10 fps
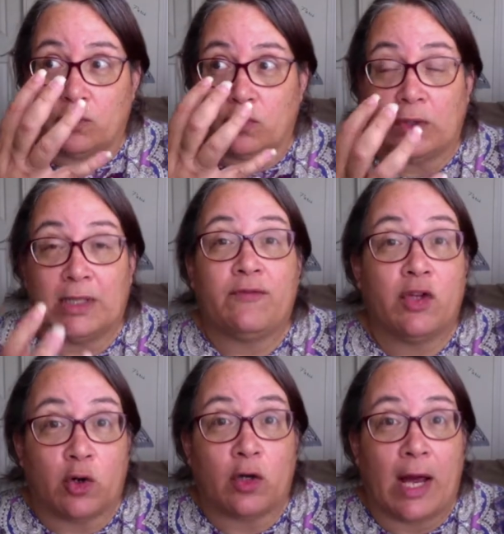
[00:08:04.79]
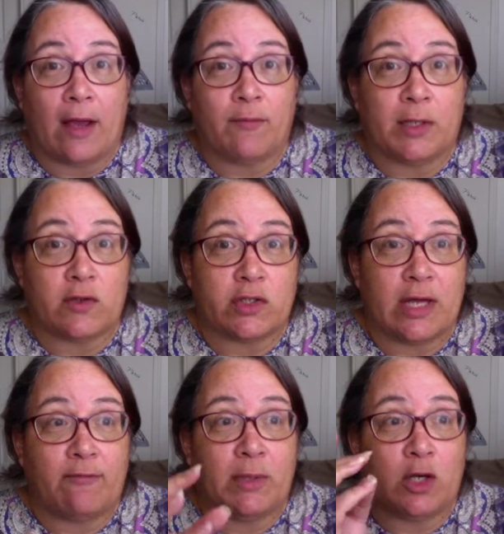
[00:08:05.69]
live their life because
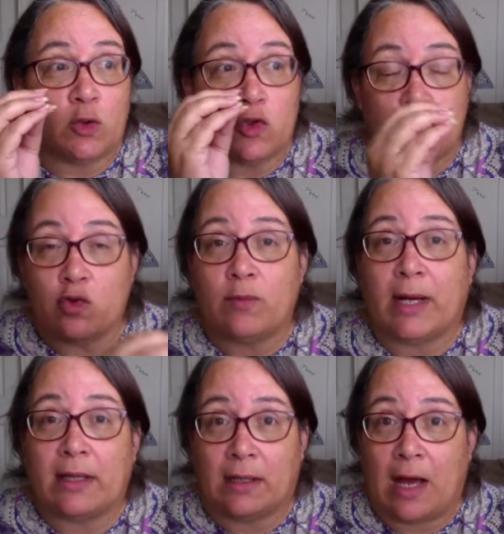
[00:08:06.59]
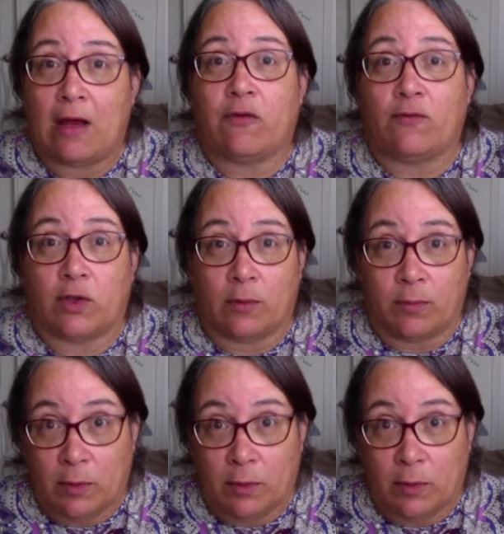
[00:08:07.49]
they've been consumed by the life of the